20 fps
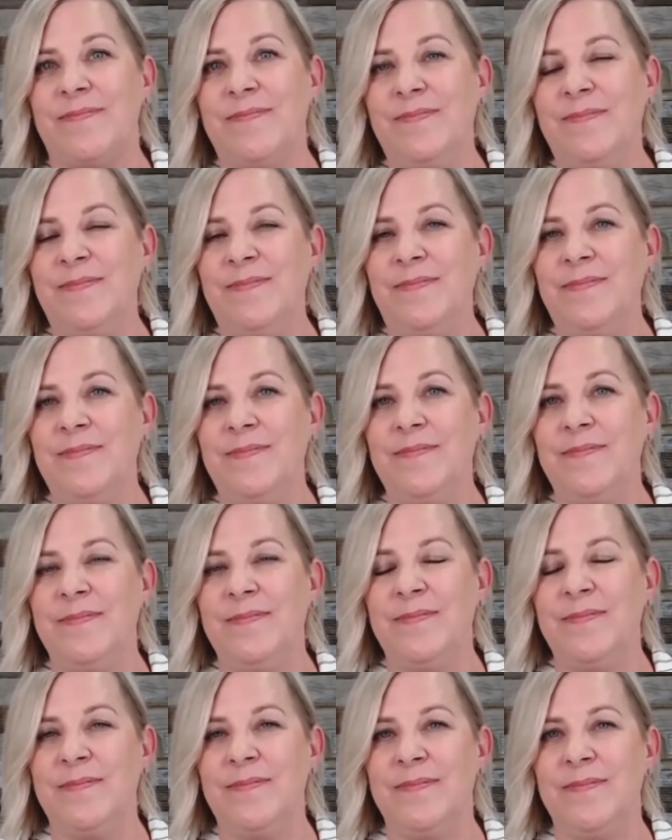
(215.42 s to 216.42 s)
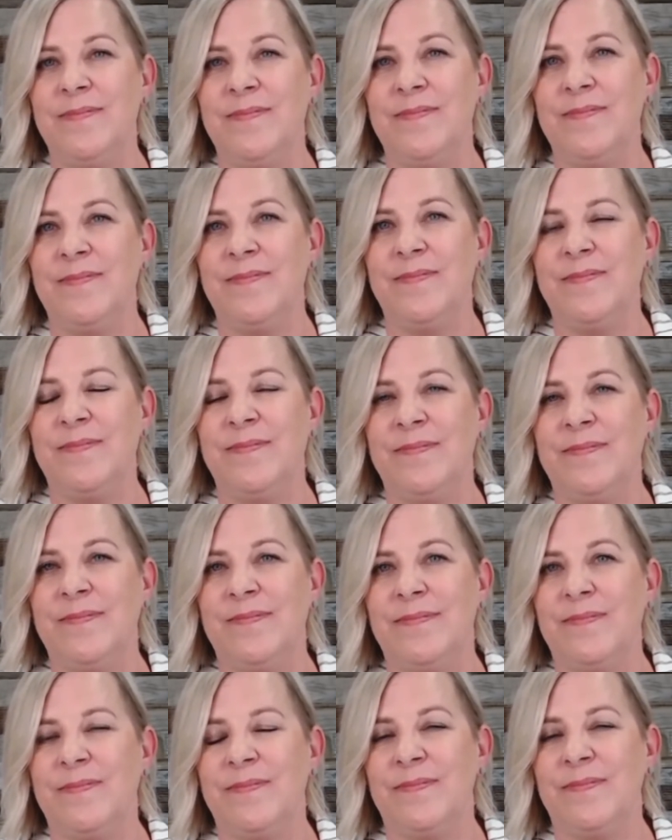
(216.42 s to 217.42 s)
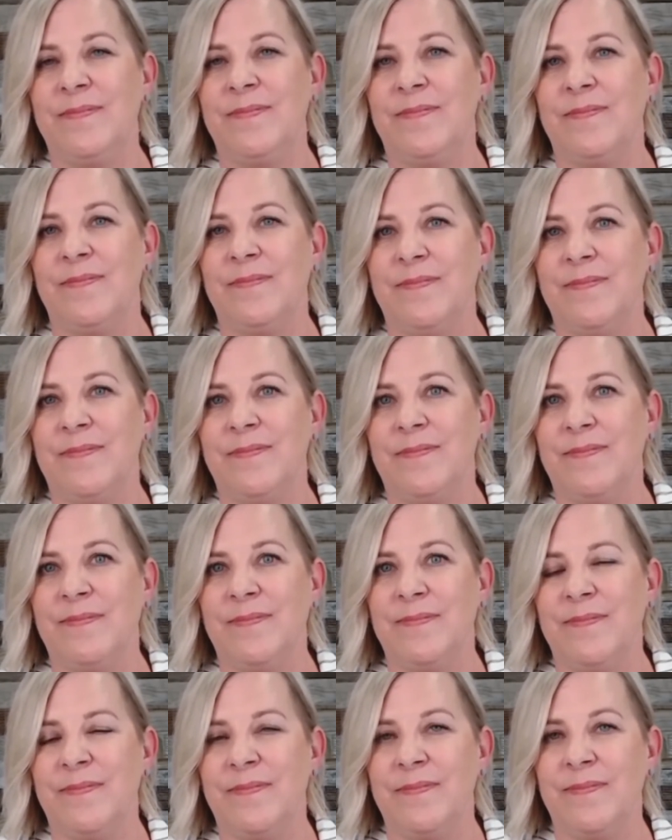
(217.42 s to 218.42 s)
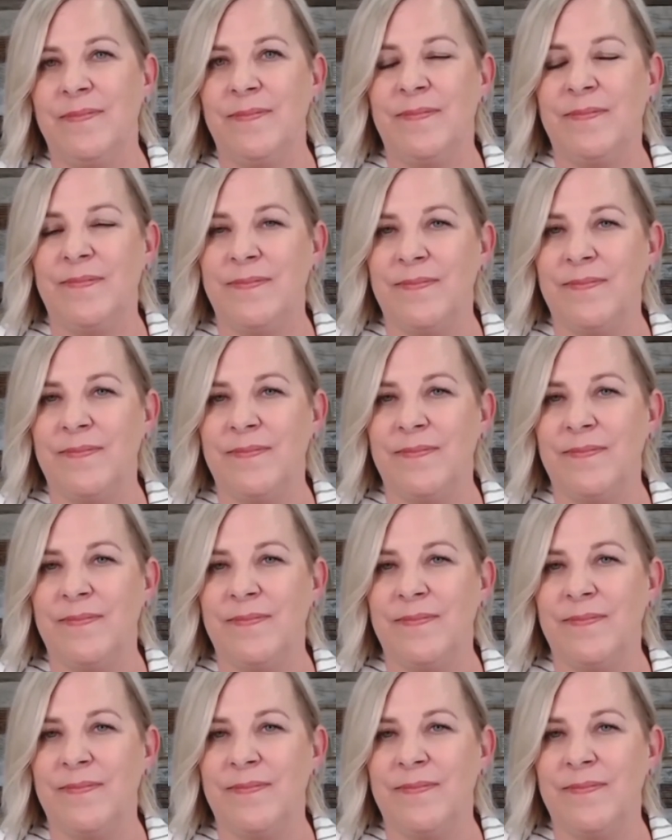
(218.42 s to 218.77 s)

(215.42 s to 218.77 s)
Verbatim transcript: And are there any tips you can give people to feel safer in their home?